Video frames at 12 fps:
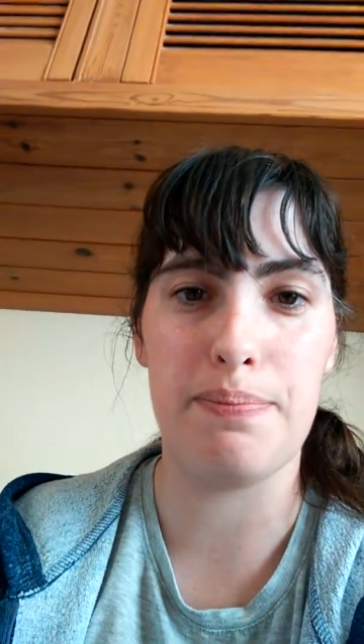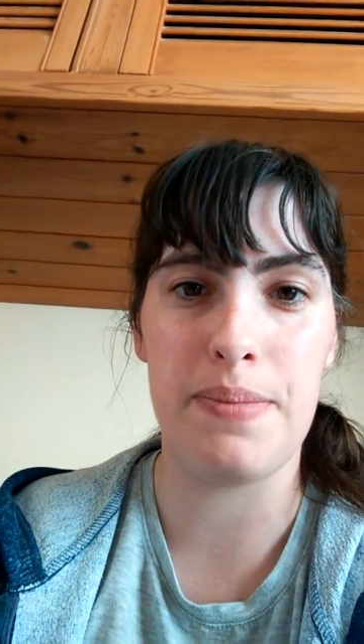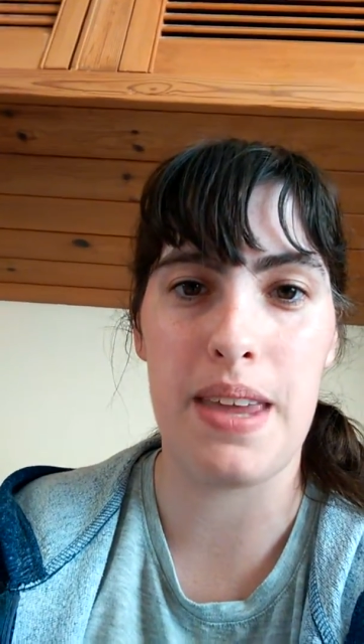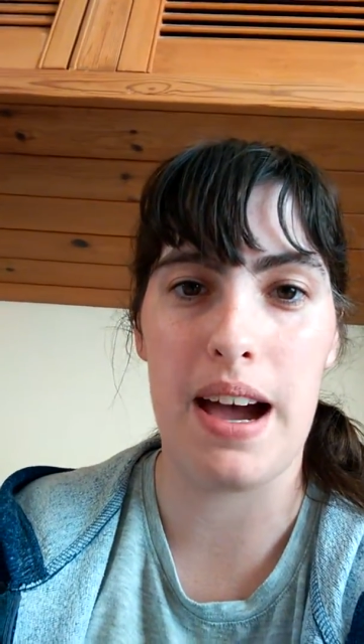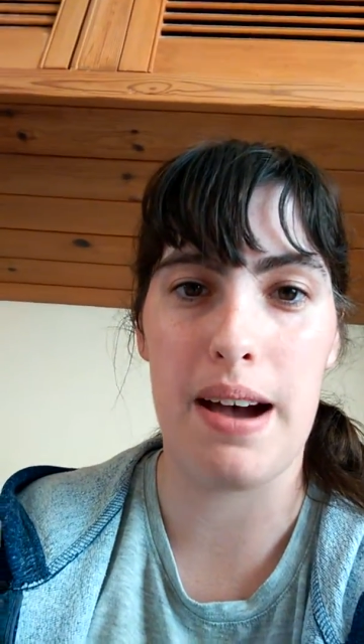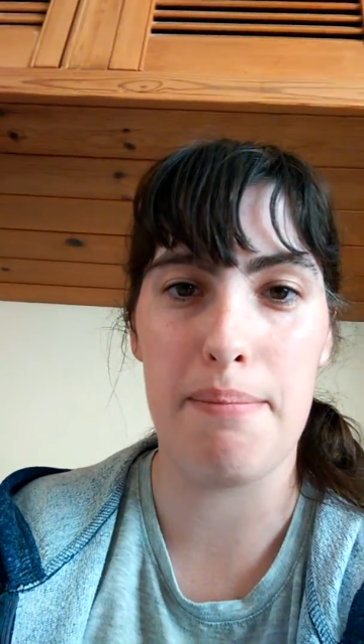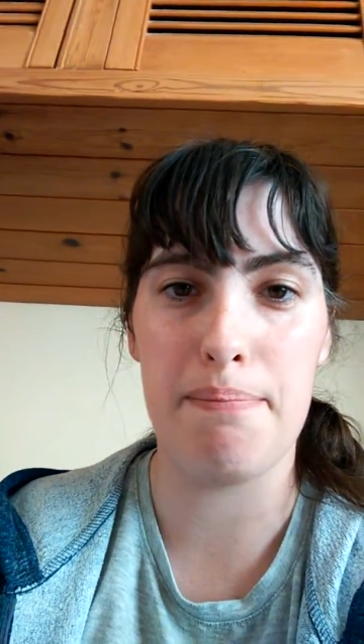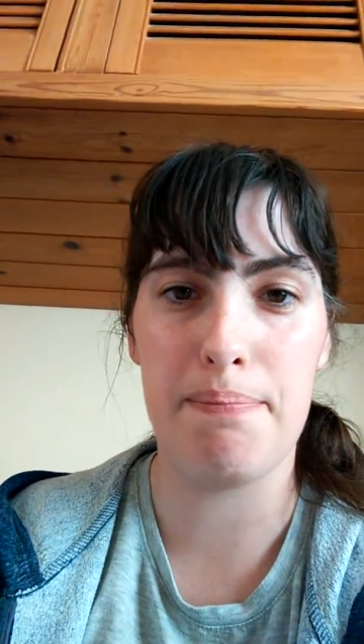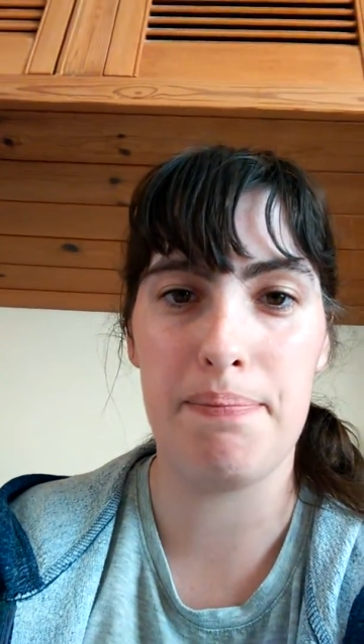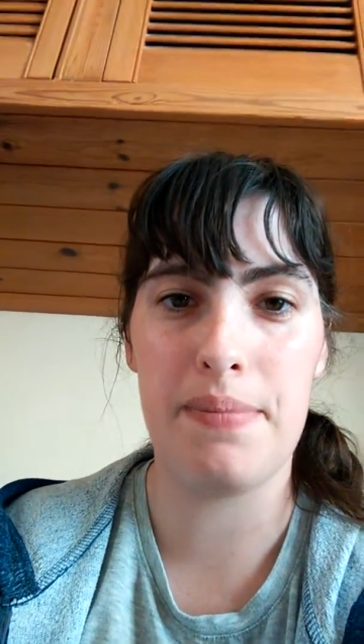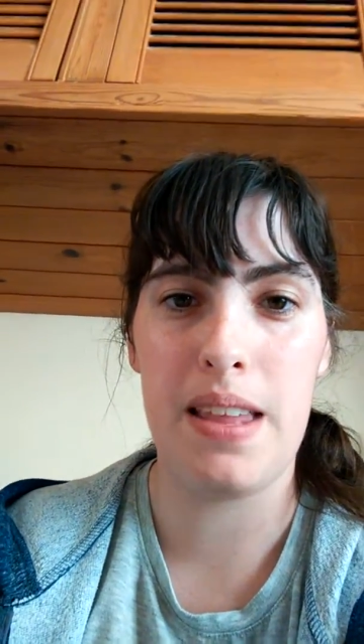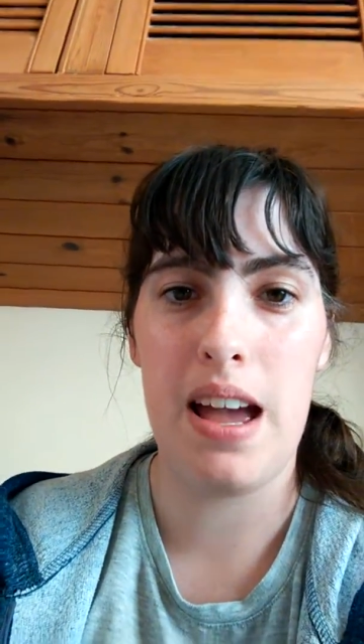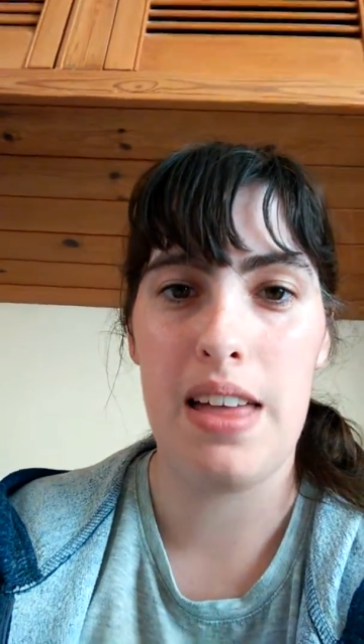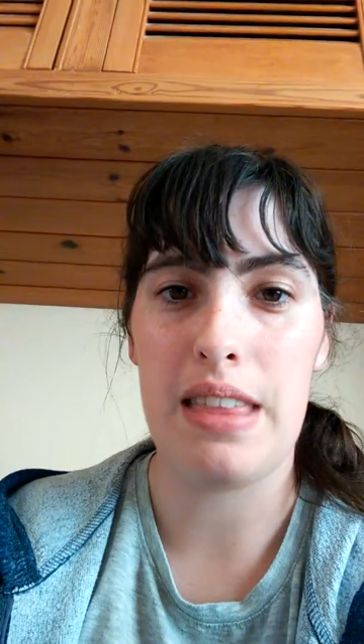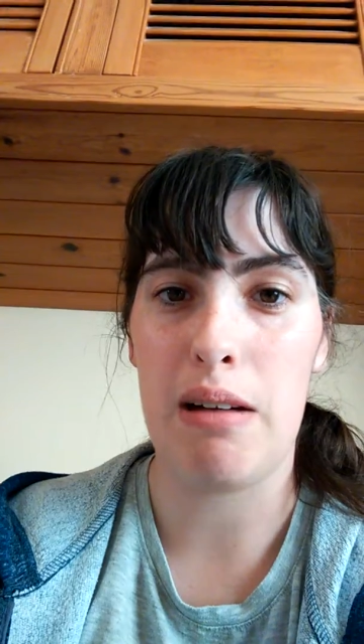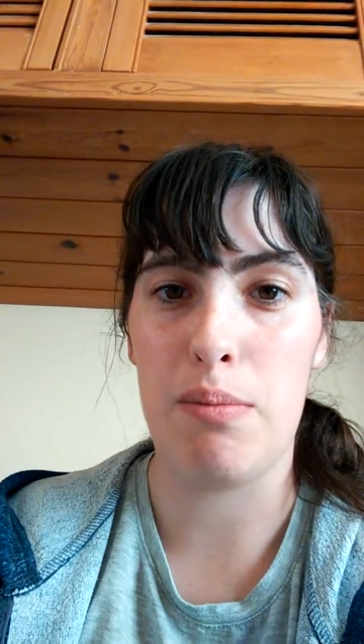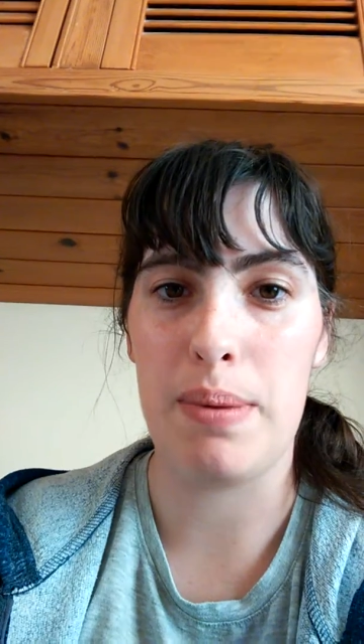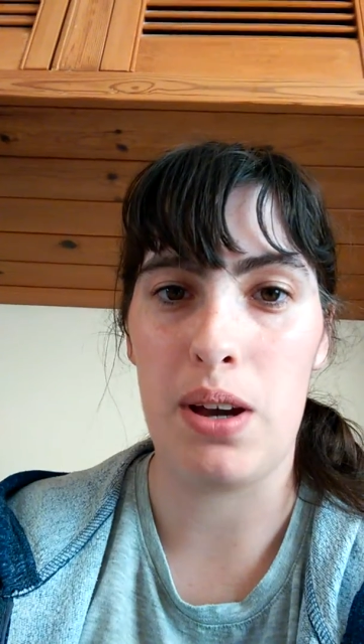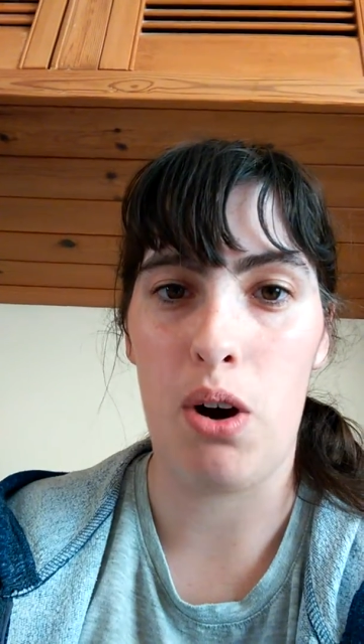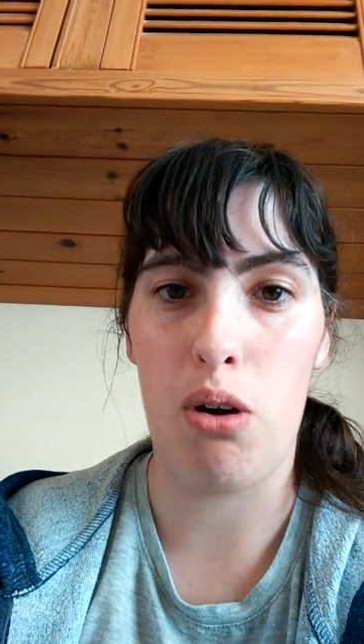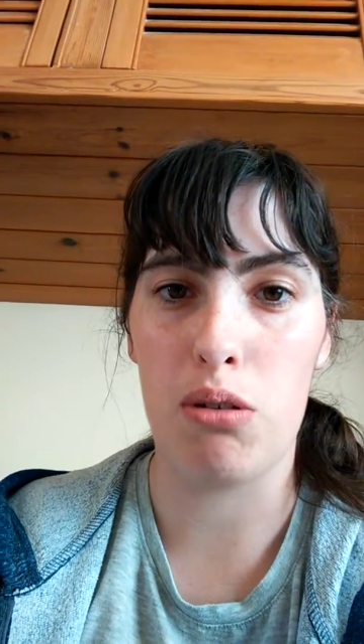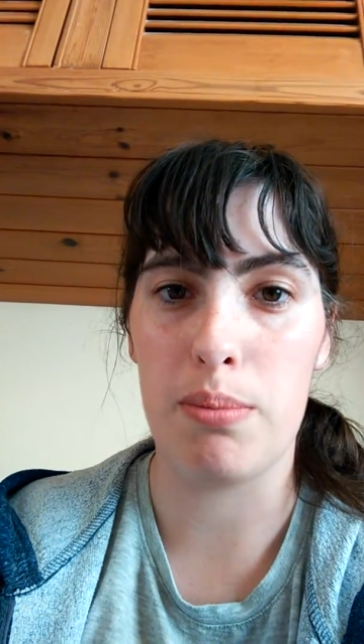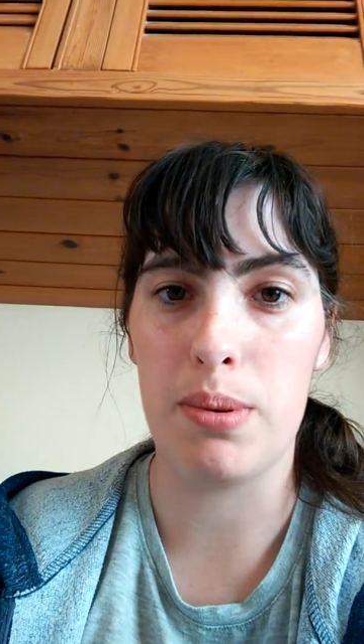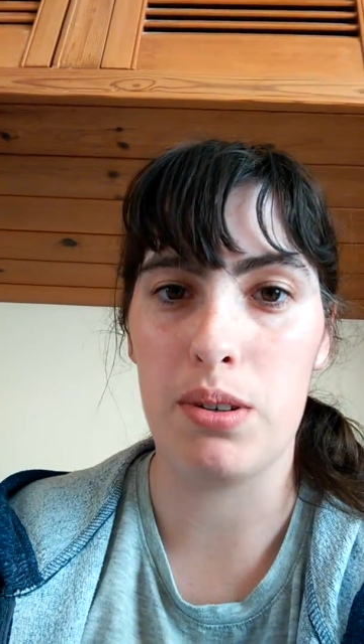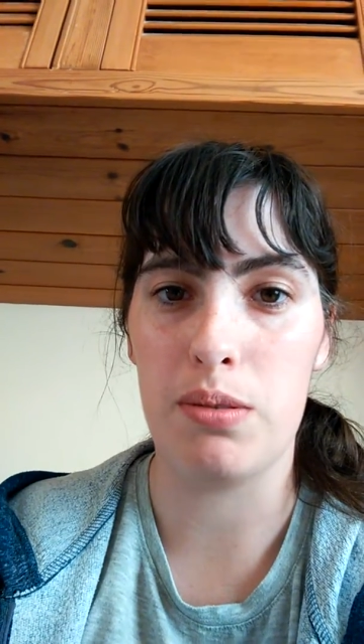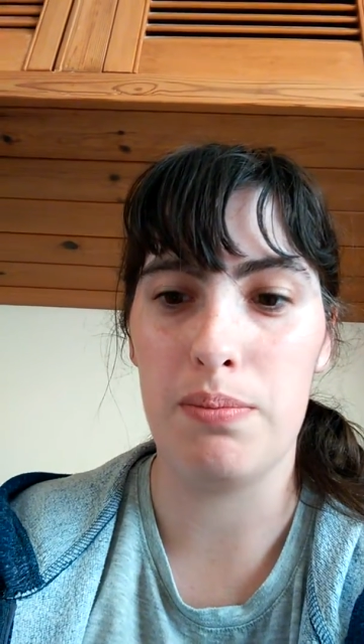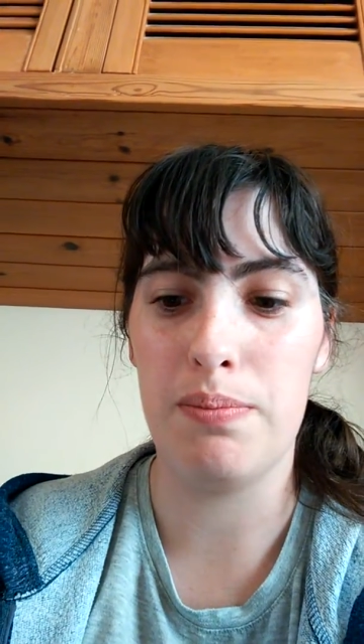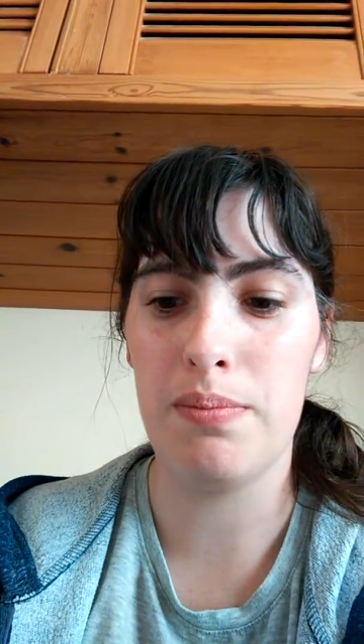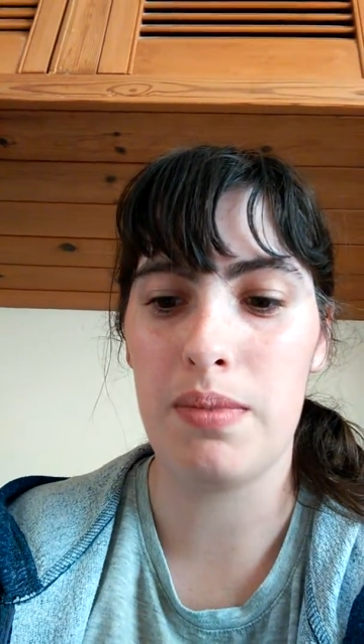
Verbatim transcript: yeah, that would be horrible.